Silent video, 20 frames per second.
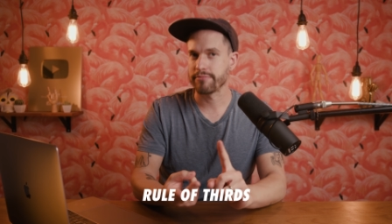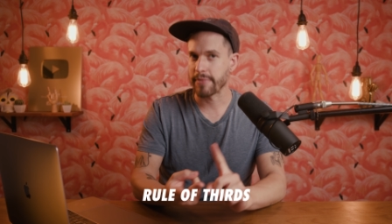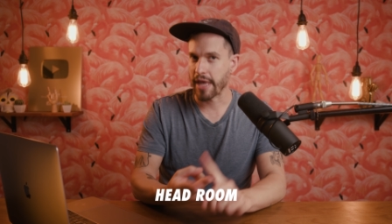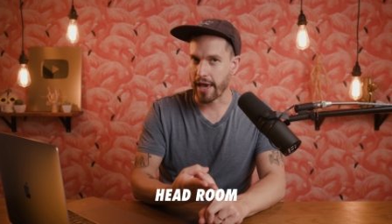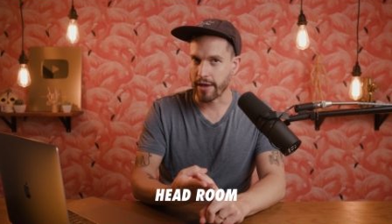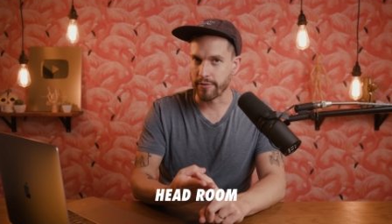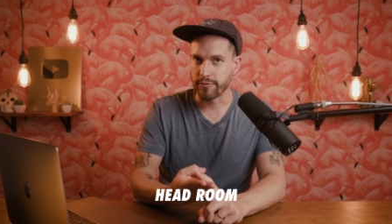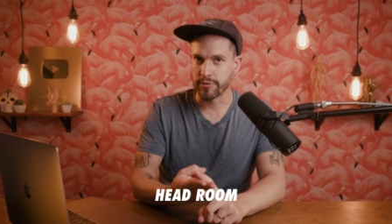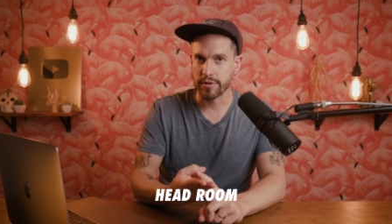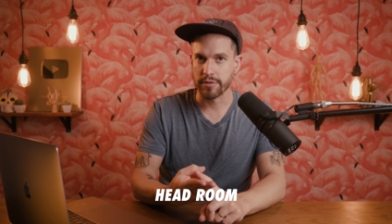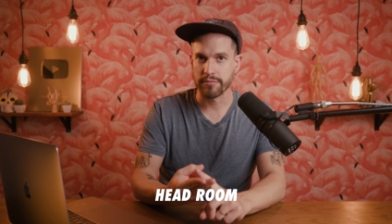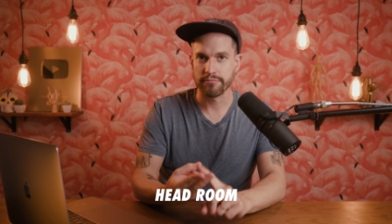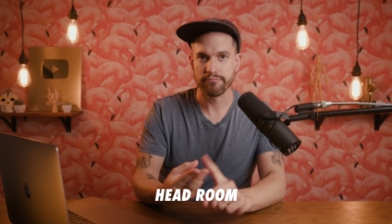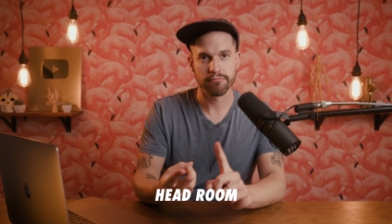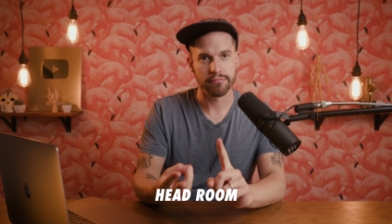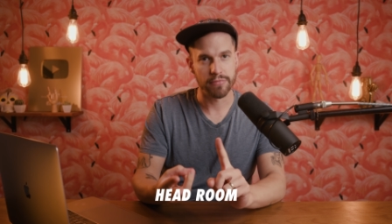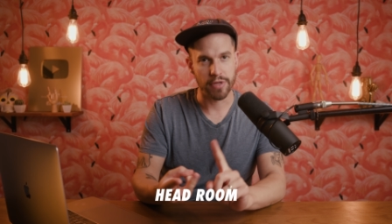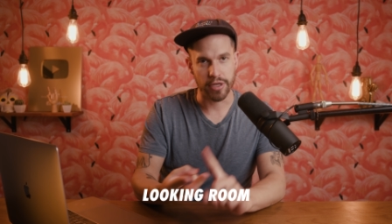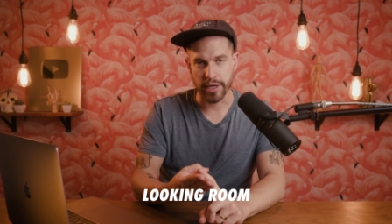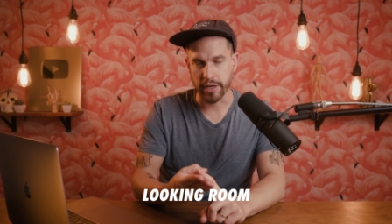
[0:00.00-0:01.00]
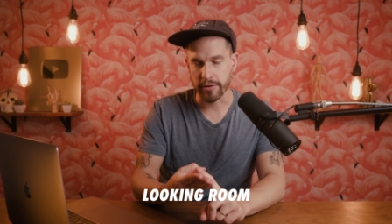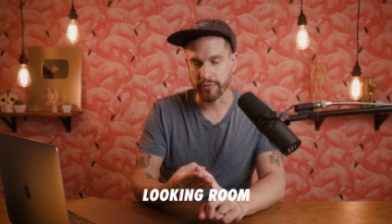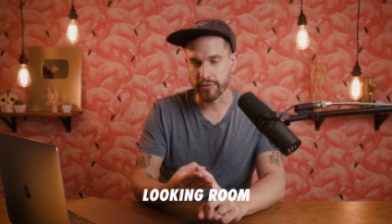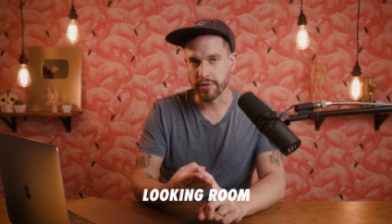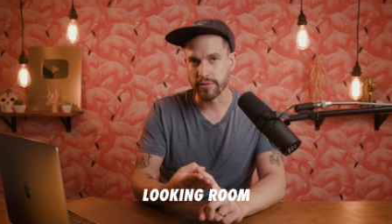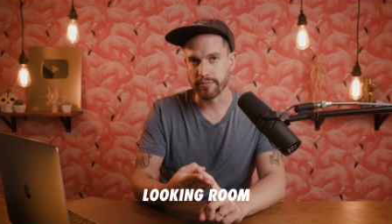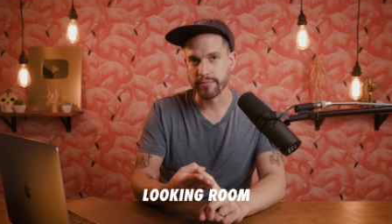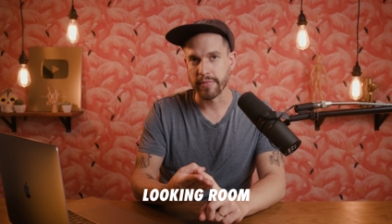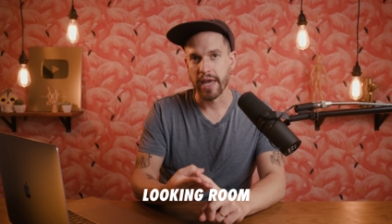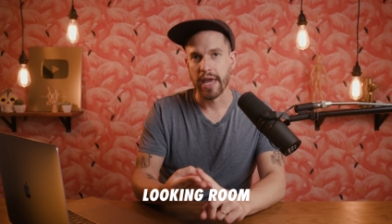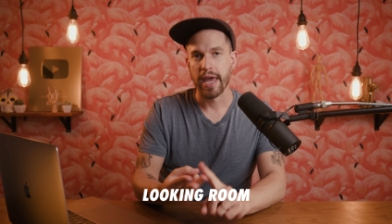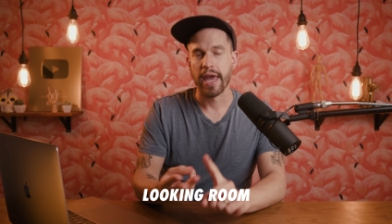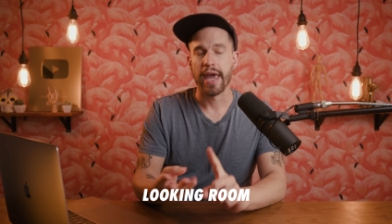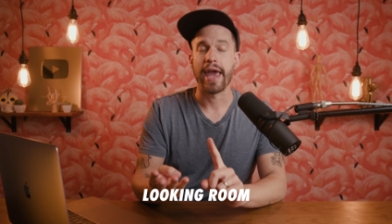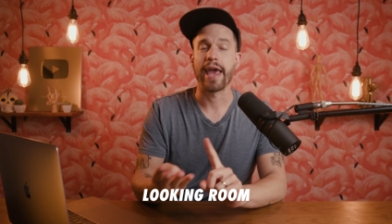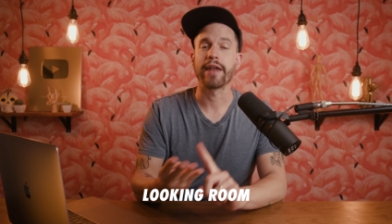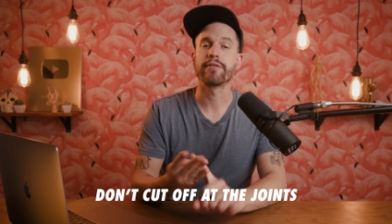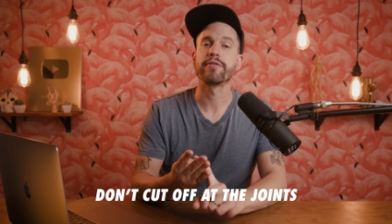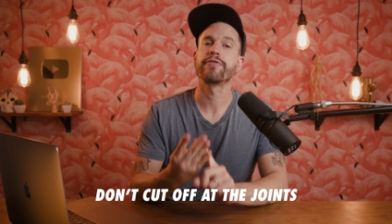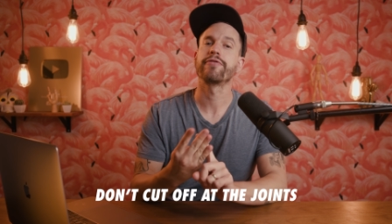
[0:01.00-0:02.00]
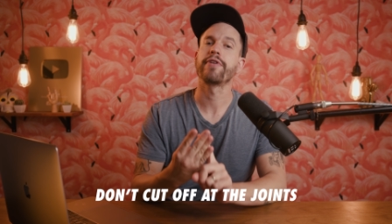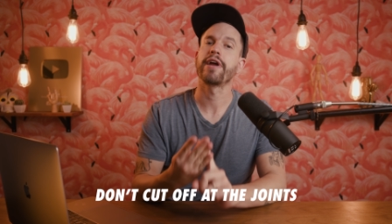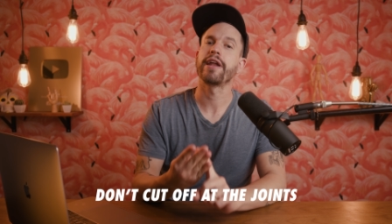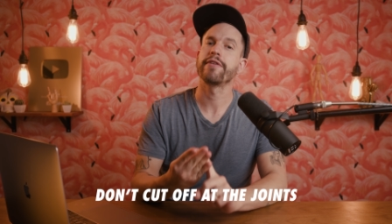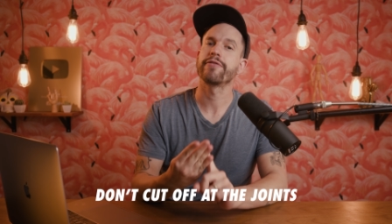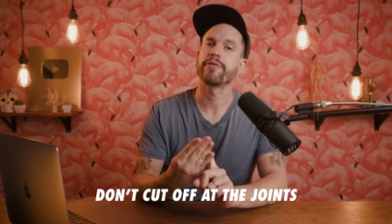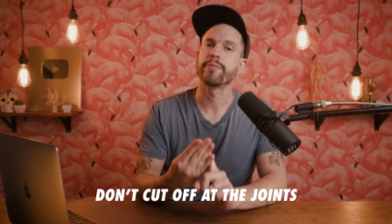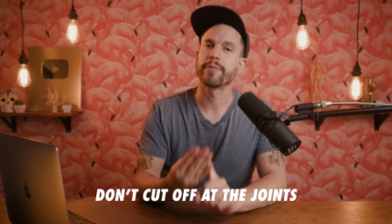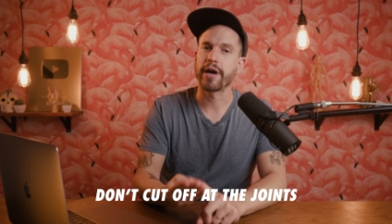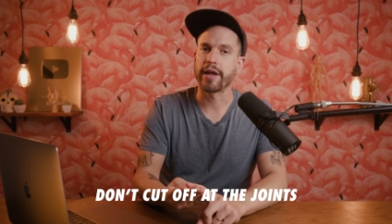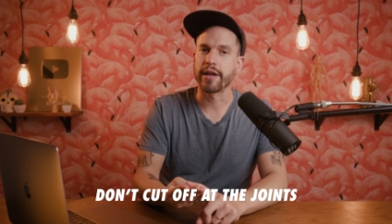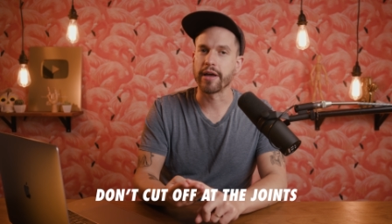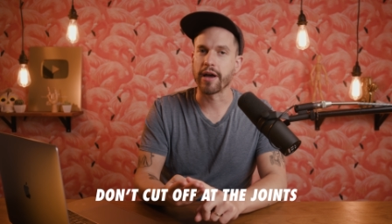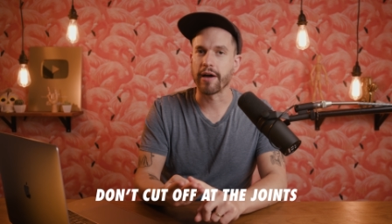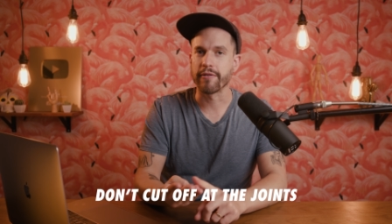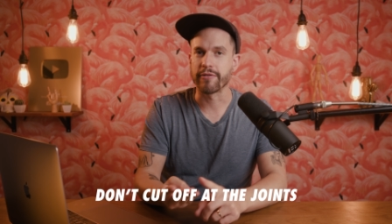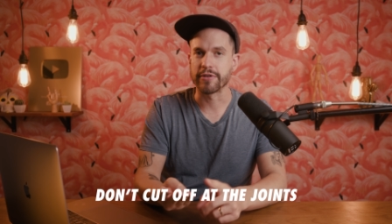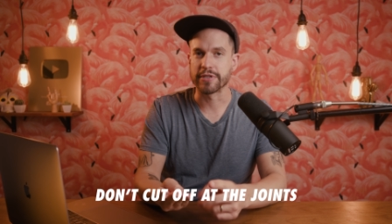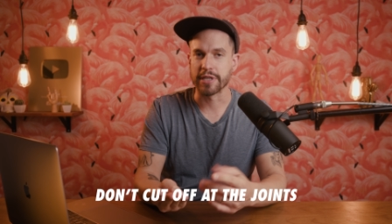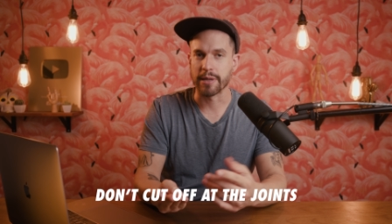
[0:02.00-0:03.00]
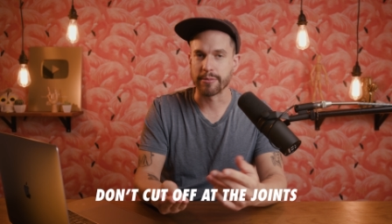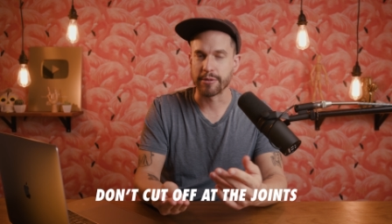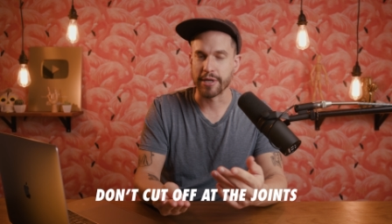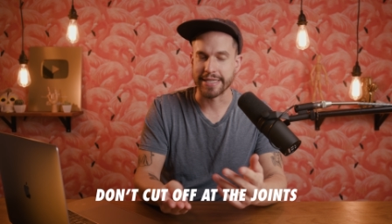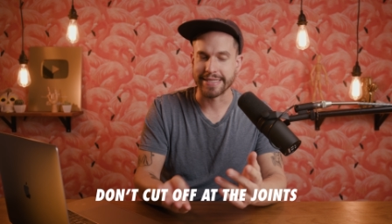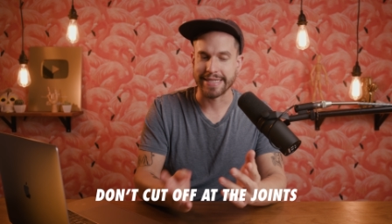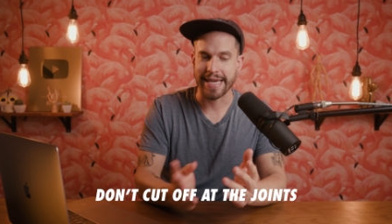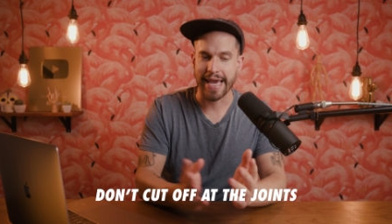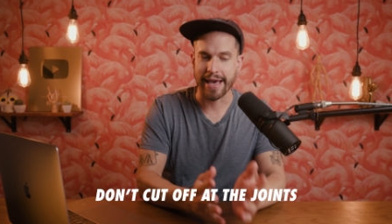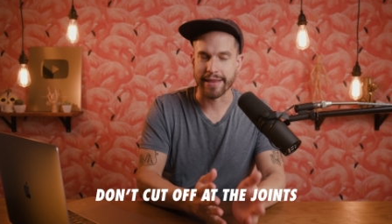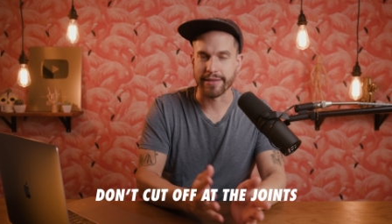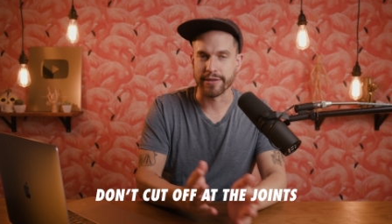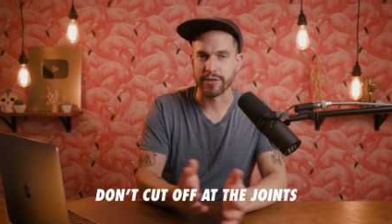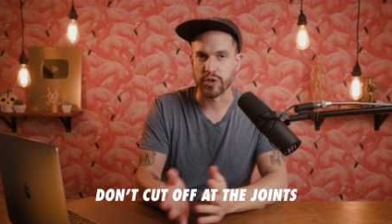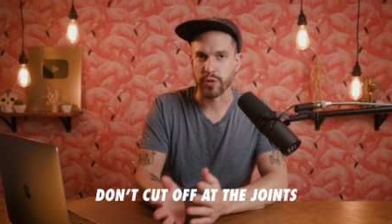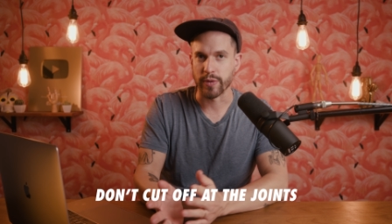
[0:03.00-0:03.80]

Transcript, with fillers: headroom, looking room, and refraining from cutting off your subjects at the